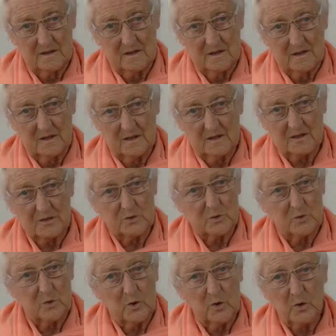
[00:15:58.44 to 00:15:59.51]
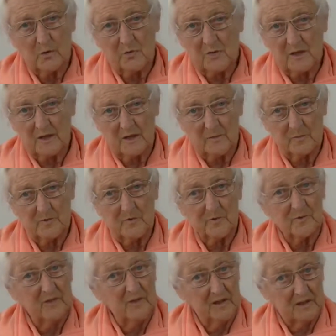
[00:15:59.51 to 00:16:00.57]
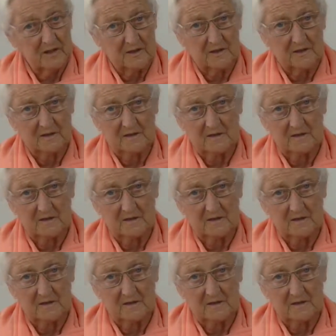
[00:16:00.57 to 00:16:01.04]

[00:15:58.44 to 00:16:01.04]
is to overcome the fear